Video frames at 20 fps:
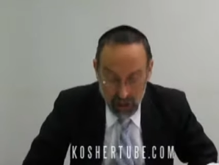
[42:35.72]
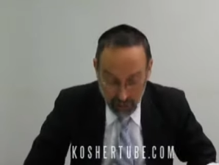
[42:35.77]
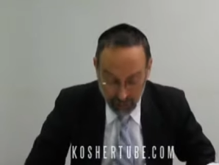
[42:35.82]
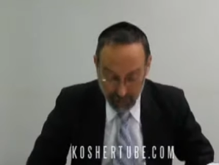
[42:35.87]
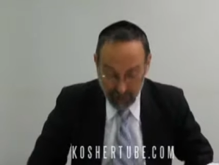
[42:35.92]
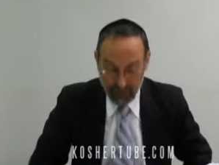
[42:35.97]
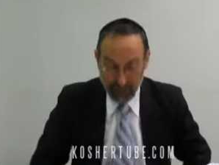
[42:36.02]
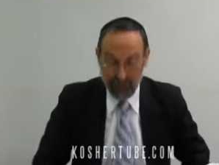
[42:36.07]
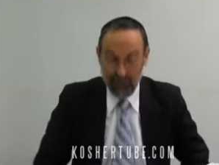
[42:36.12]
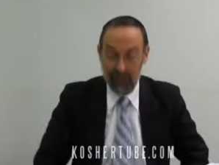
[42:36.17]
To
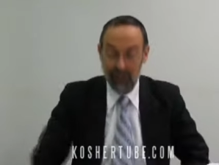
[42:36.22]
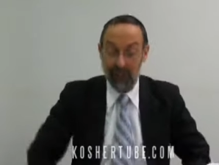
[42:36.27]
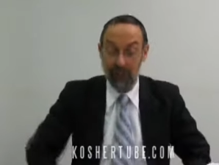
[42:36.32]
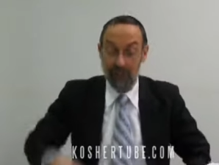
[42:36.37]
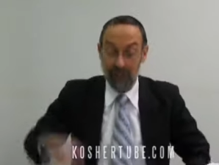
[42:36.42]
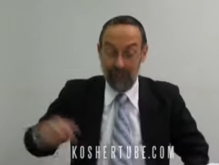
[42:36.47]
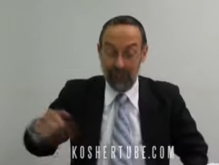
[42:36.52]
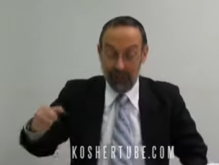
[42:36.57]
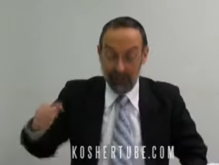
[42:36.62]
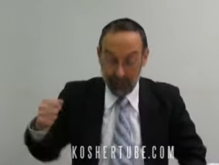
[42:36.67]
fulfill, to
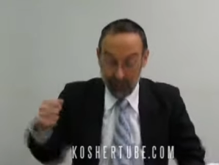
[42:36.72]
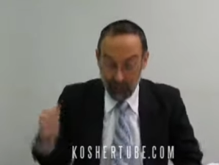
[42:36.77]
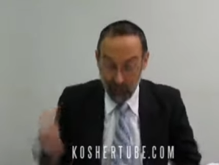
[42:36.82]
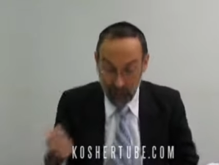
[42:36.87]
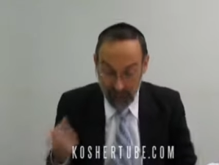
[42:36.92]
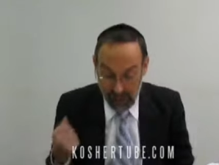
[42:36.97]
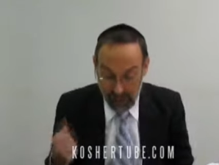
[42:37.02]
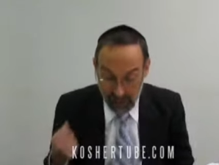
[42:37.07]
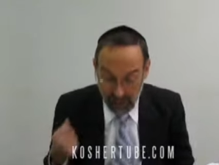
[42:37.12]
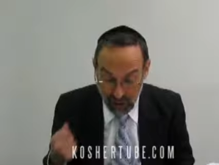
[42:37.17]
bring to
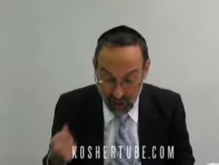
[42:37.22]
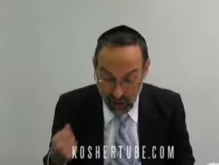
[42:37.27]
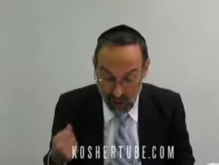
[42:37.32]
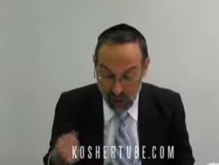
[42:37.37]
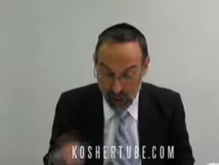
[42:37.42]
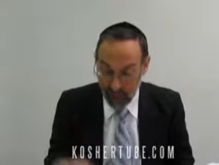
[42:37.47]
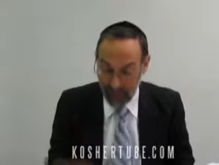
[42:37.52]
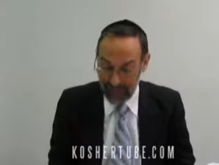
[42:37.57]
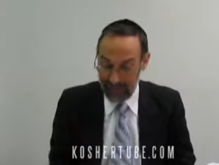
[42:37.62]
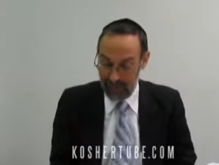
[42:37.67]
fruition those
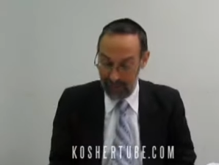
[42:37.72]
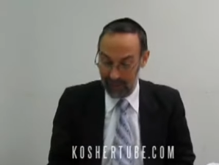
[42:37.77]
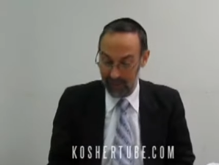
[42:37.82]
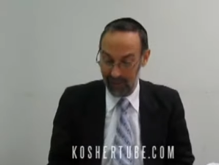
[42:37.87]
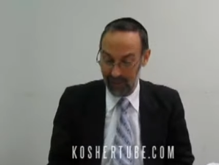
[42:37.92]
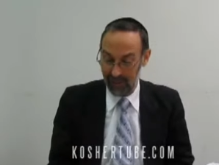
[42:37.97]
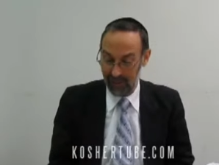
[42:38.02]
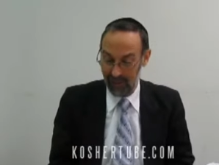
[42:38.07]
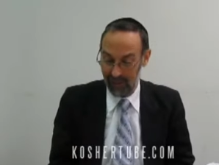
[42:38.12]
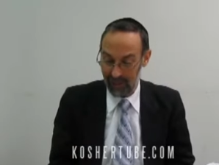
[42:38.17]

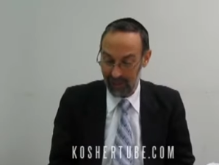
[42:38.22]
dreams.